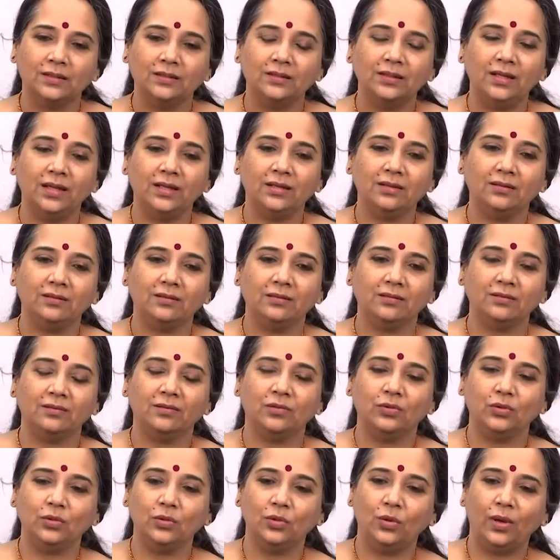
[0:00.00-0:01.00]
that
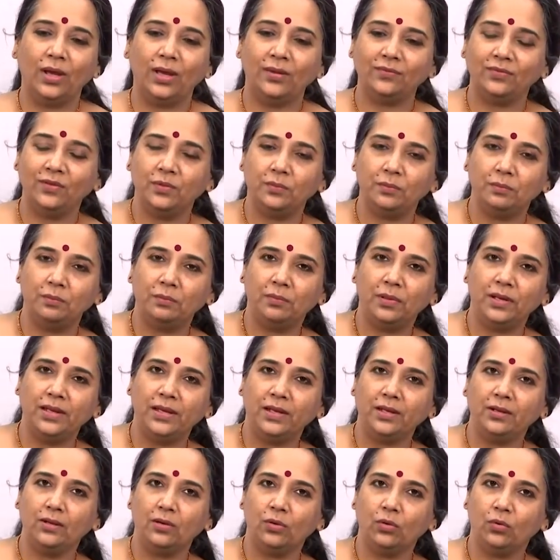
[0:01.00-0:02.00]
uh, you have the
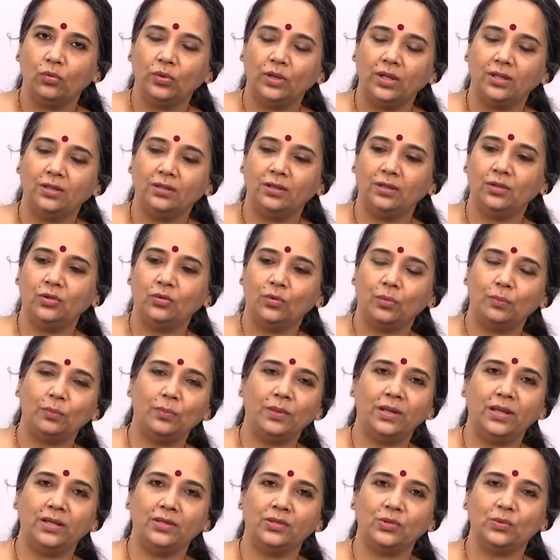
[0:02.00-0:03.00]
plain note and then you
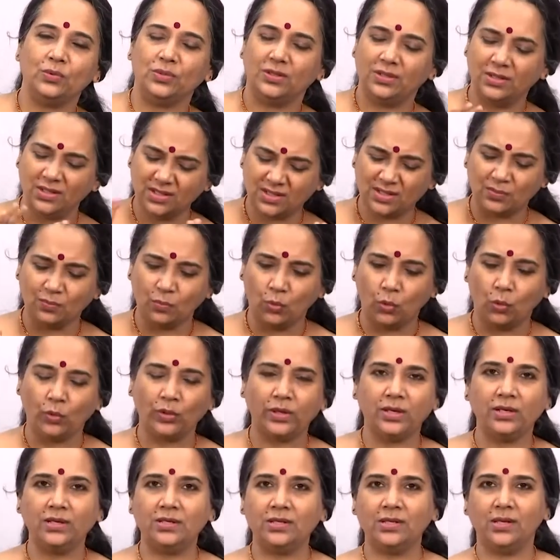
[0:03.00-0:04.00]
apply to it. It's more
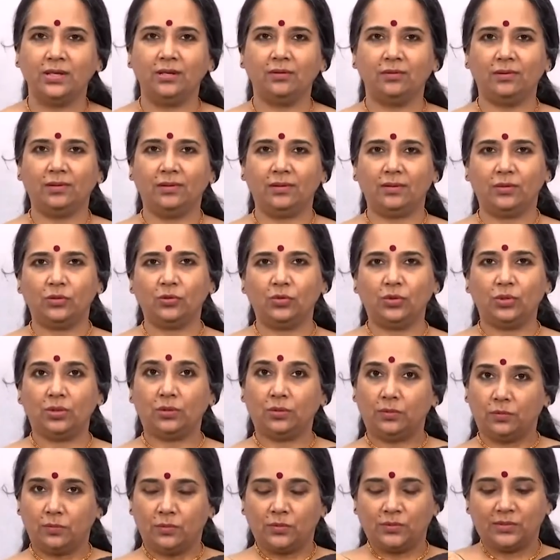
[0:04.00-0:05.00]
integral to
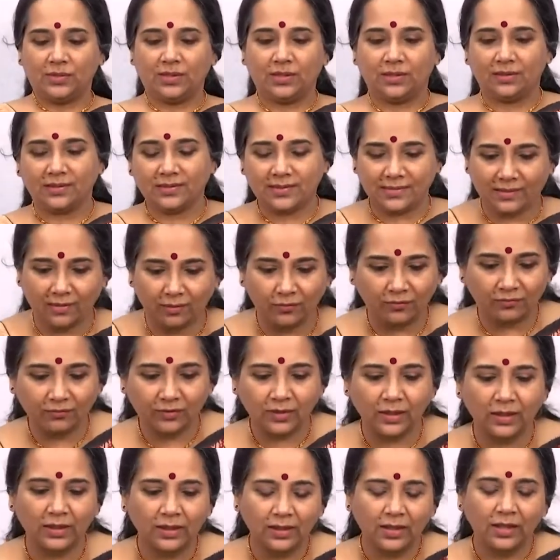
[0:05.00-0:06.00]
the music itself.
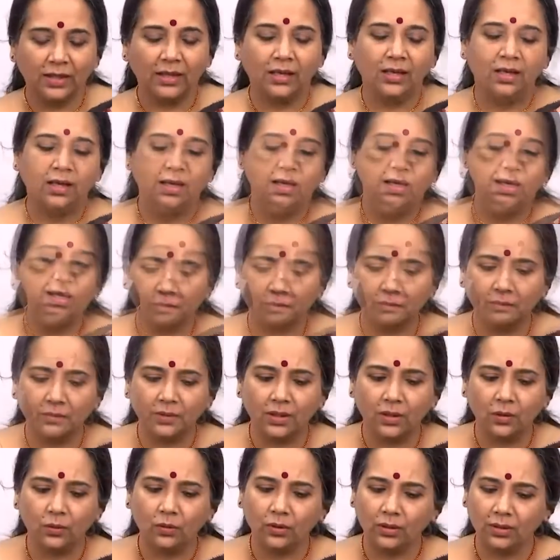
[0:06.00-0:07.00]

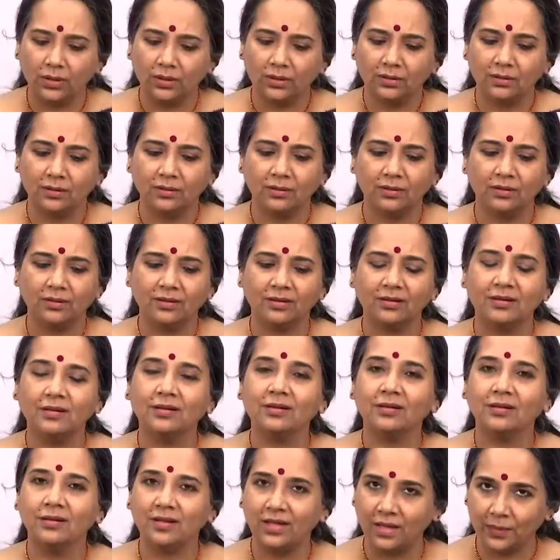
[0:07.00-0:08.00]
Now,
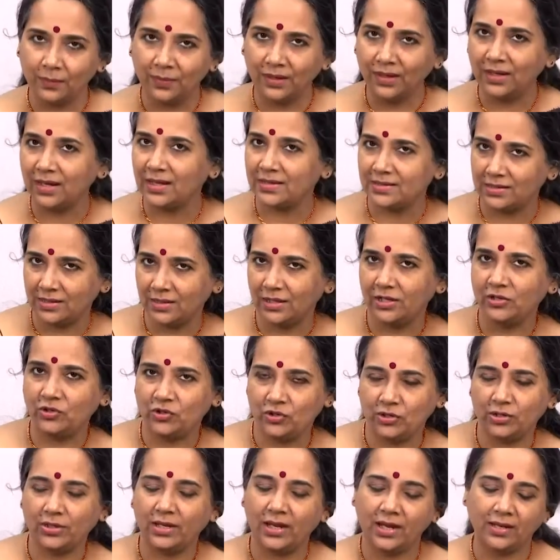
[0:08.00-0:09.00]
gamaka as an
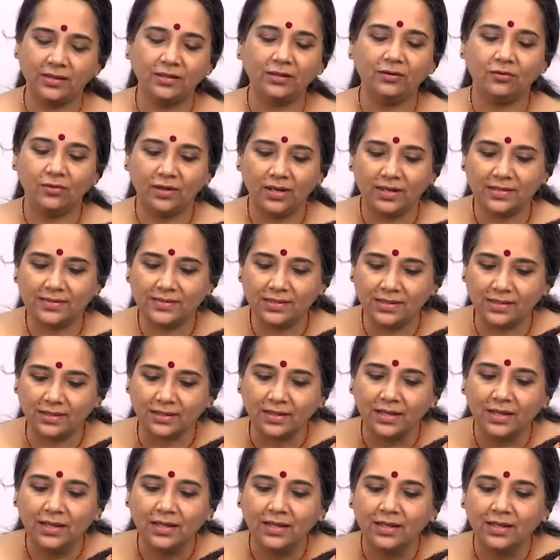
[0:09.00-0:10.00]
ancient category, I said,